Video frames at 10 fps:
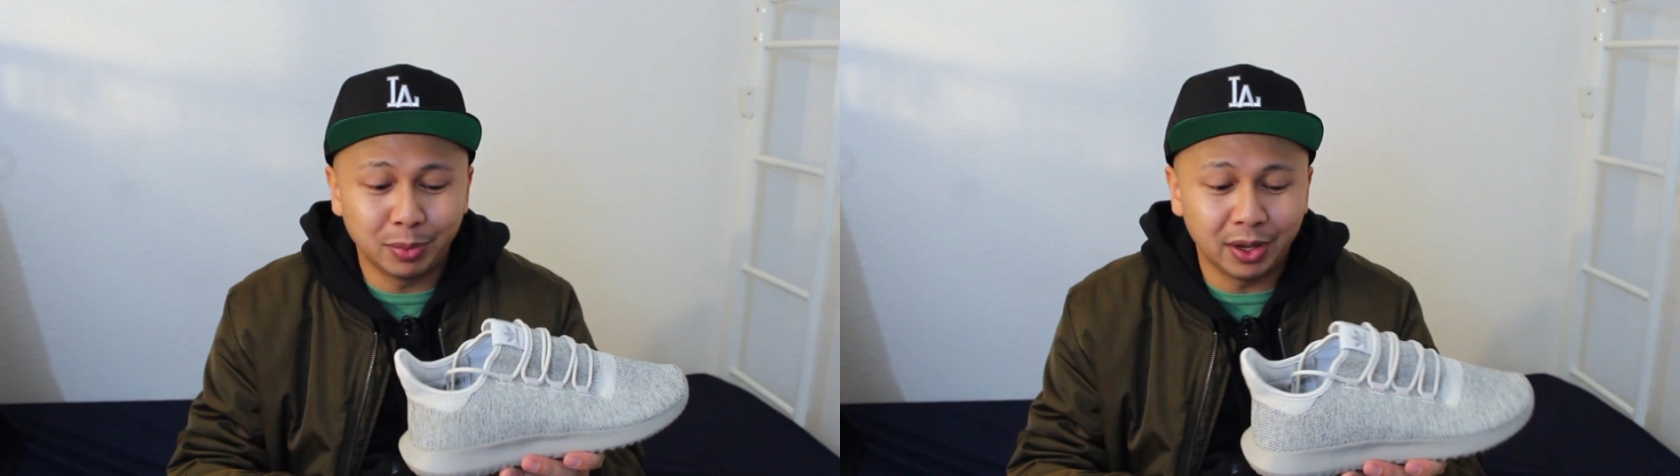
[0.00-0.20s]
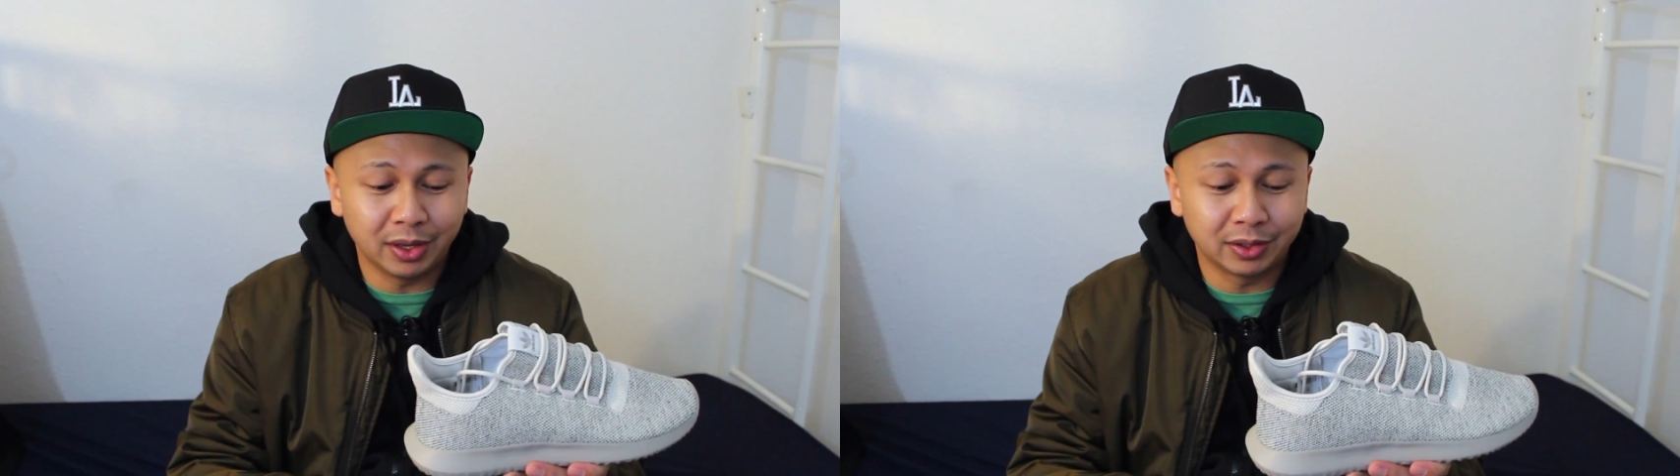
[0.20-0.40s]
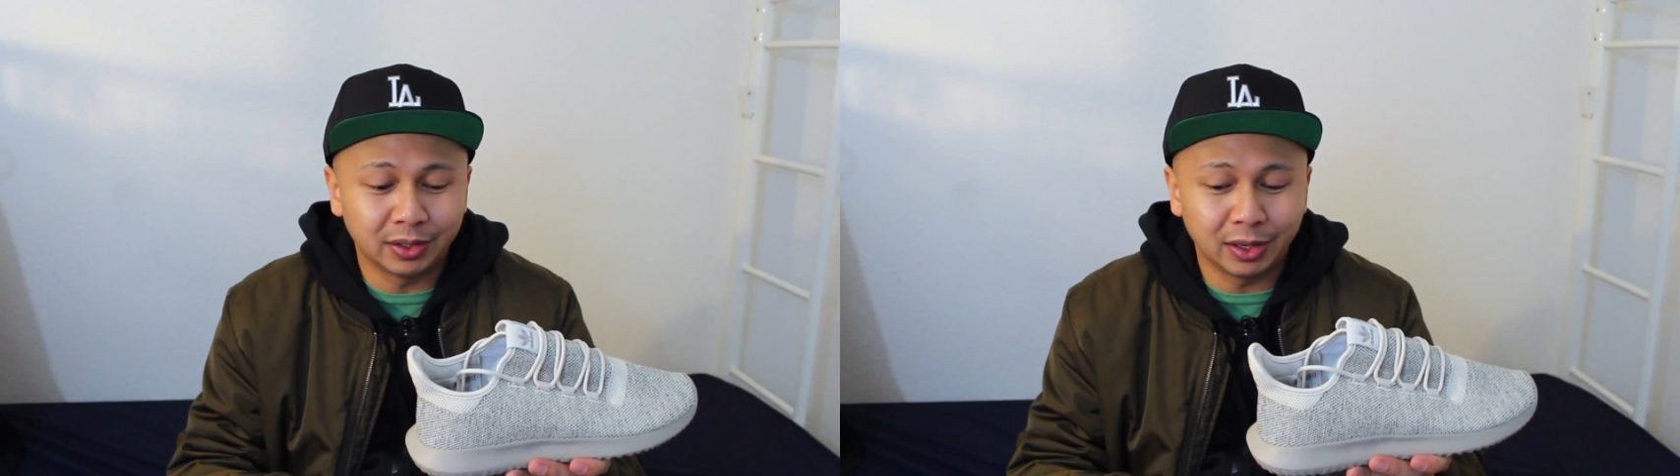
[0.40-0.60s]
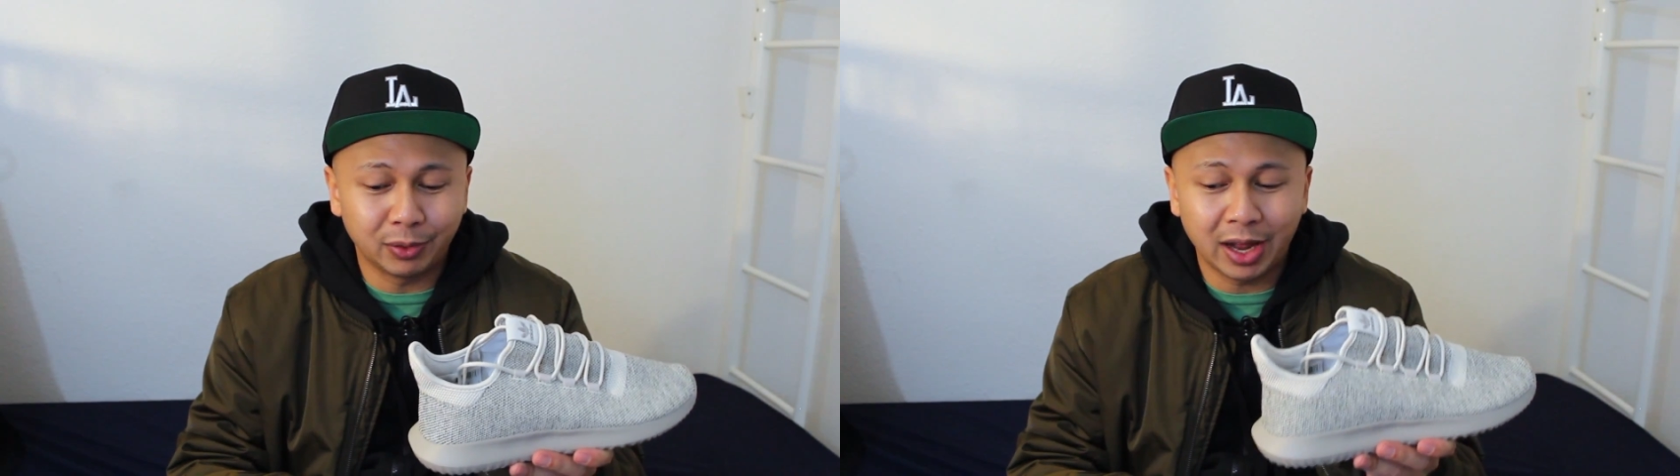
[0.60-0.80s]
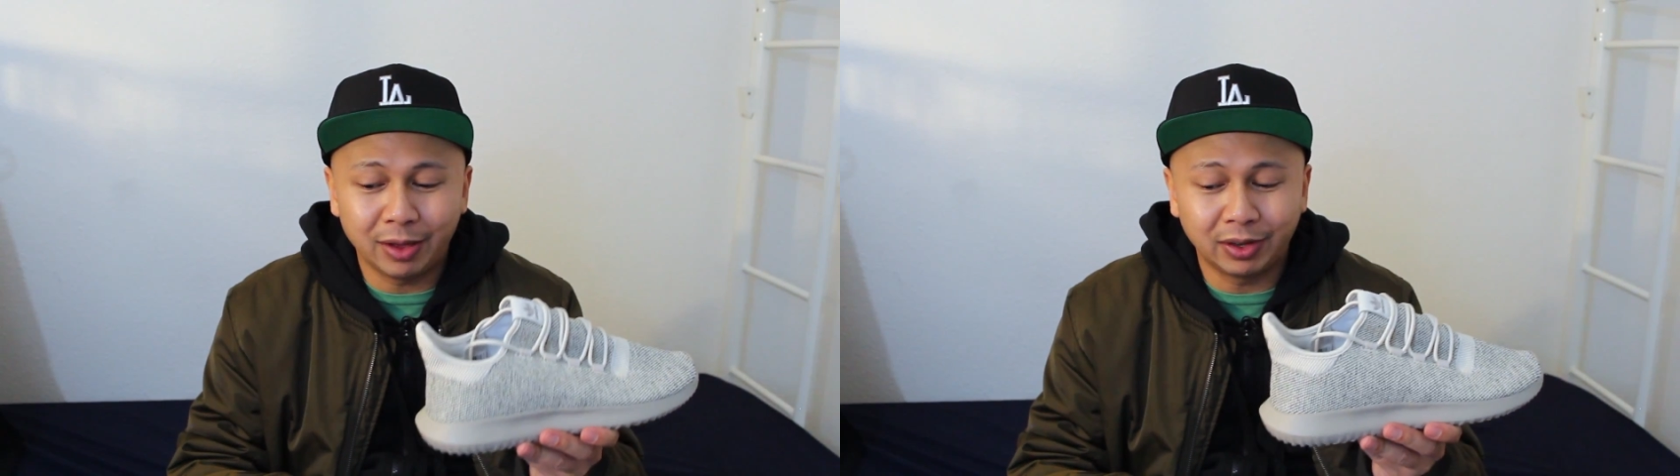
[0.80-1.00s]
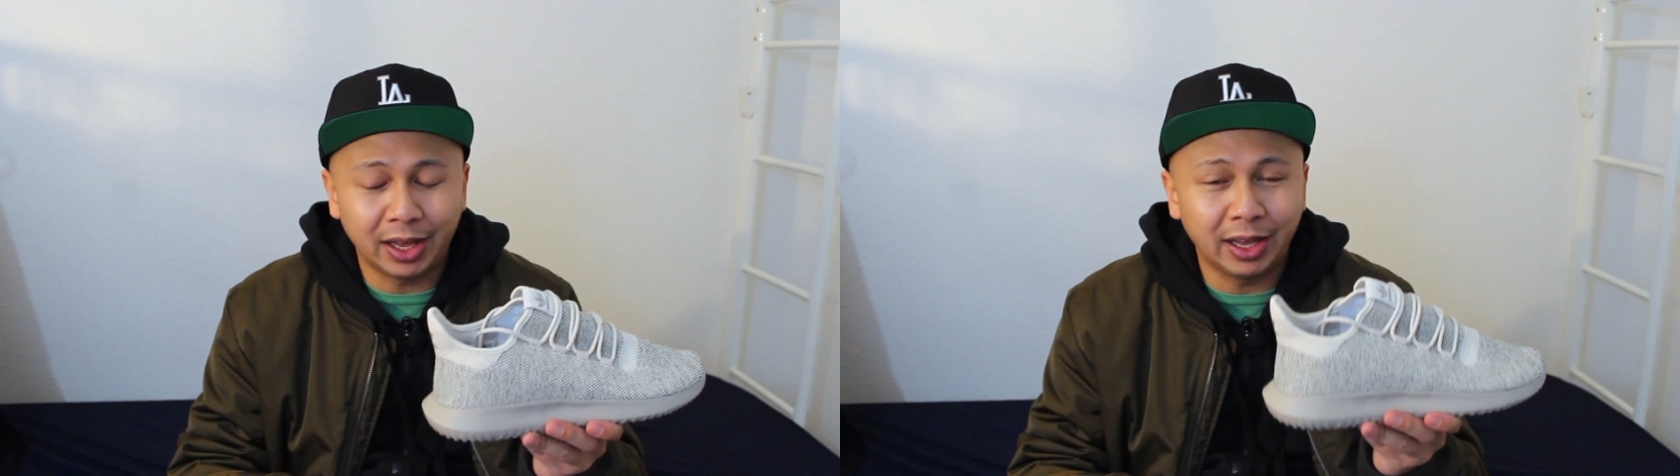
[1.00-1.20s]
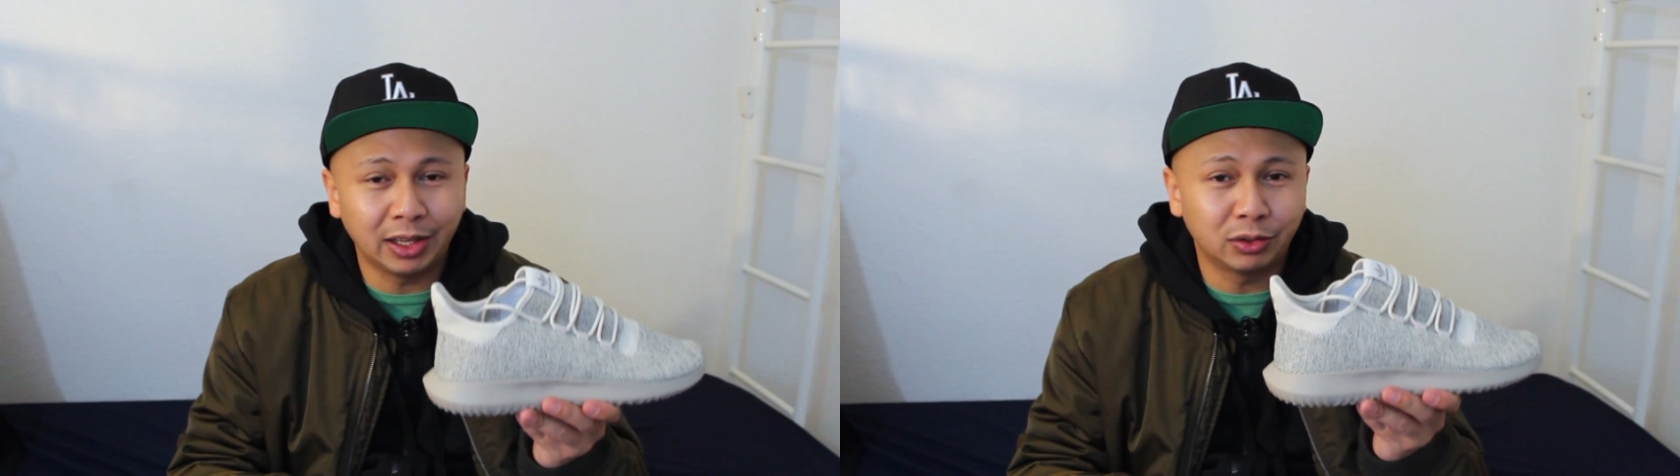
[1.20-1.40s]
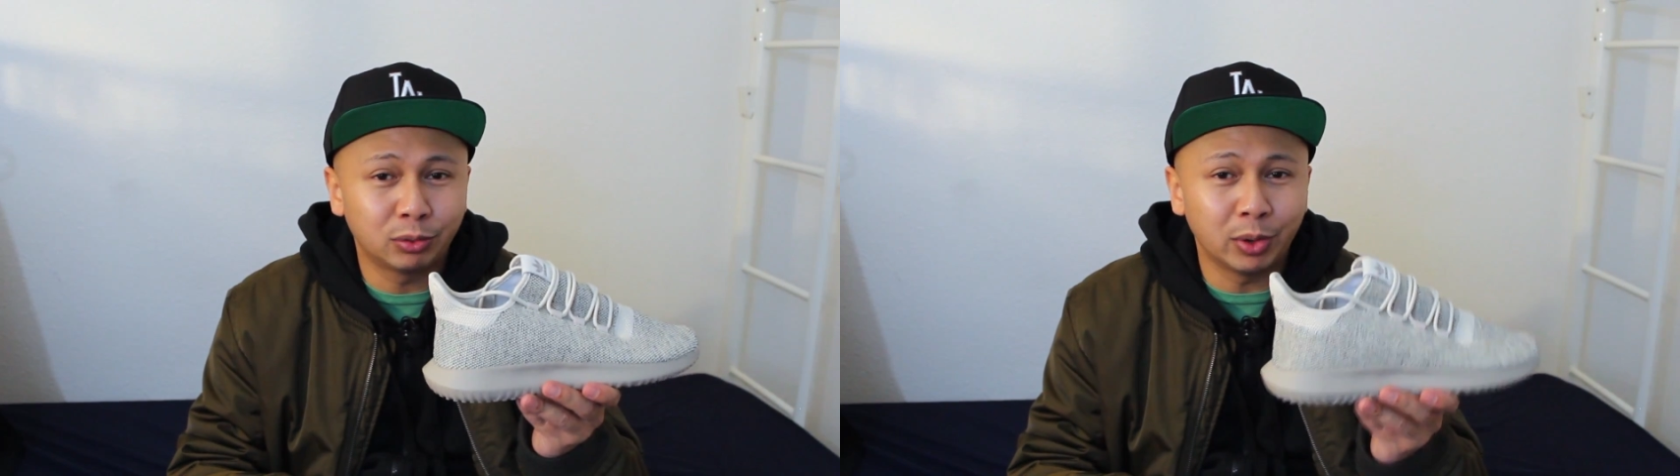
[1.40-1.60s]
but they were having
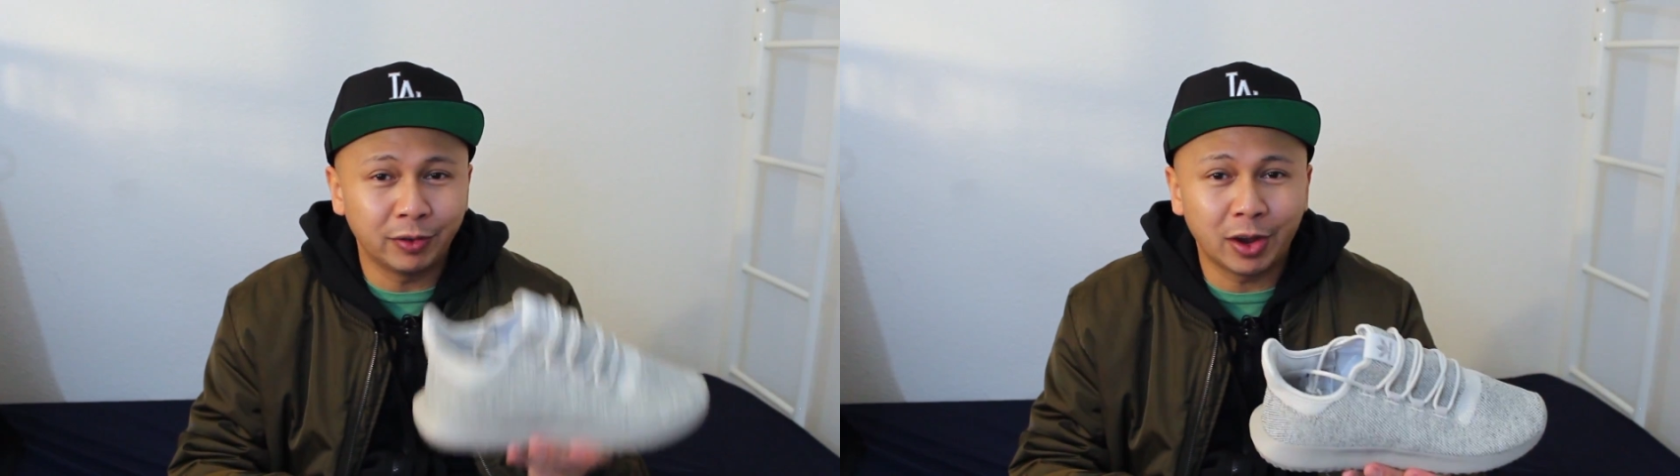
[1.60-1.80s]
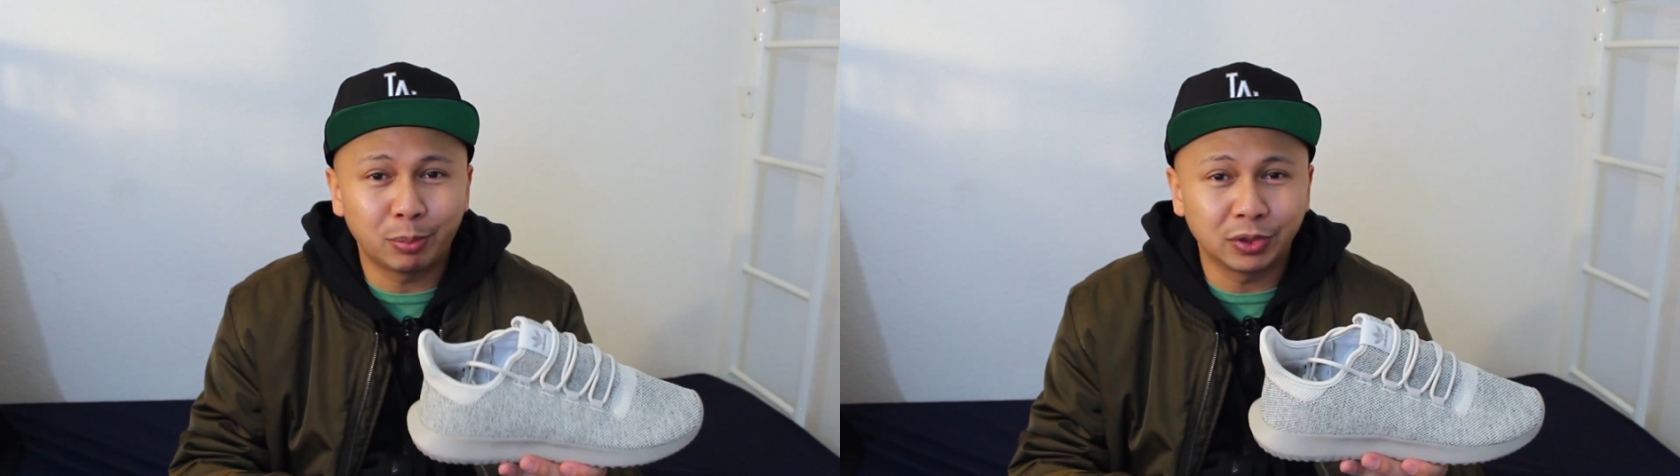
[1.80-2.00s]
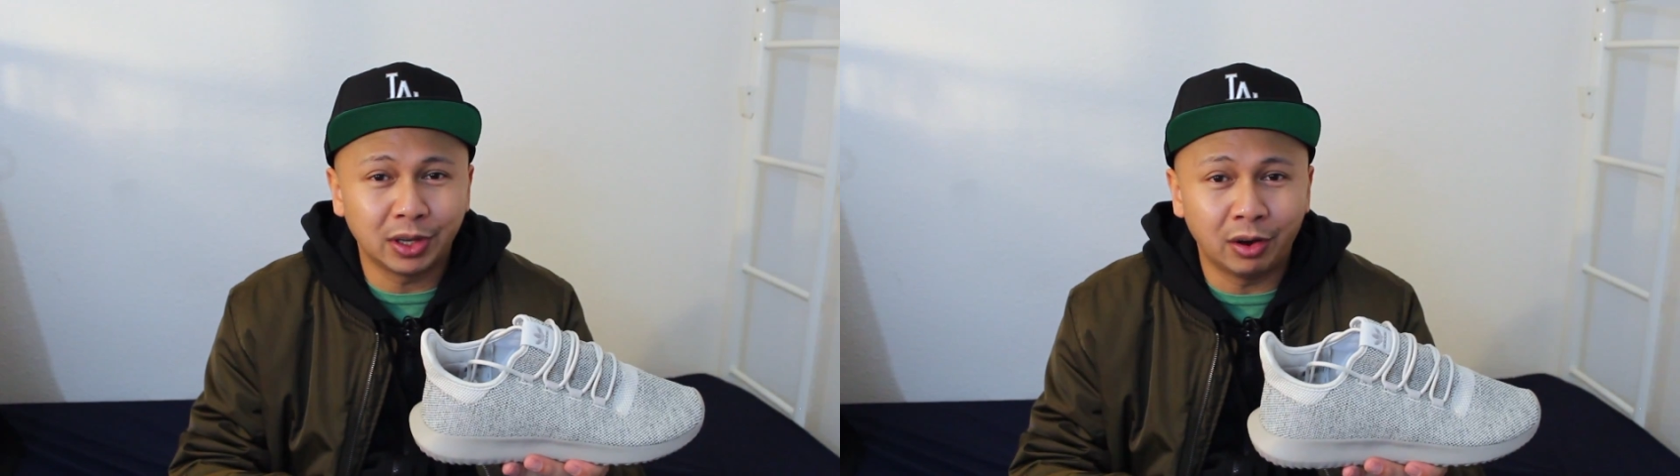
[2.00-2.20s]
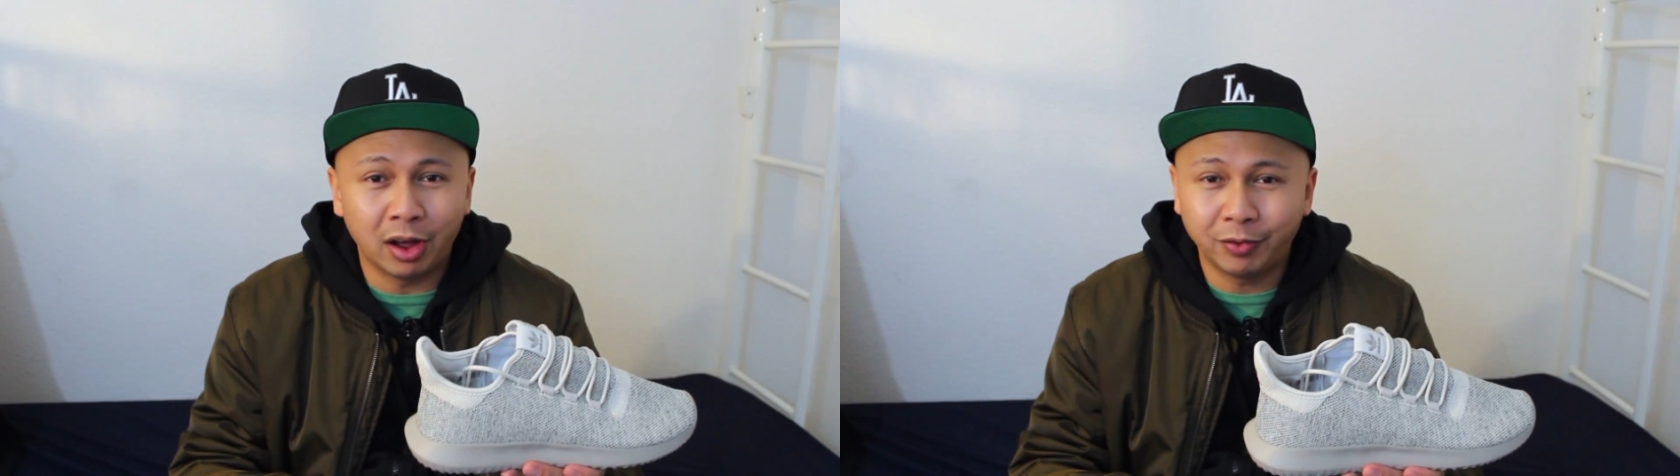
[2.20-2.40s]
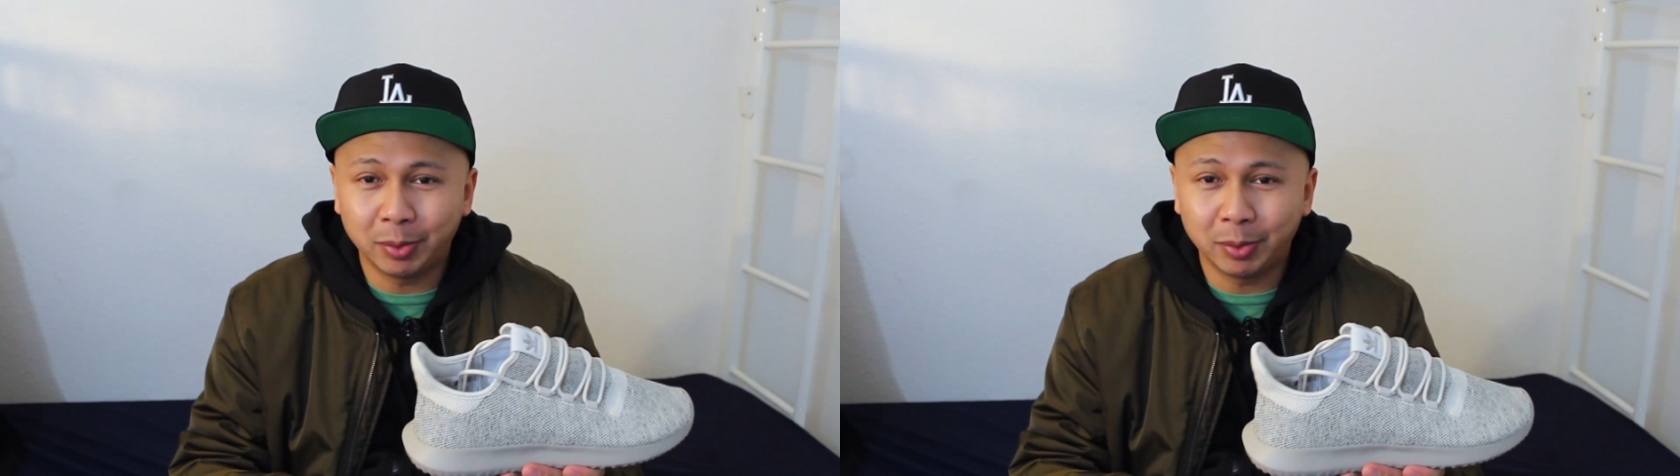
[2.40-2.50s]
a 25% off,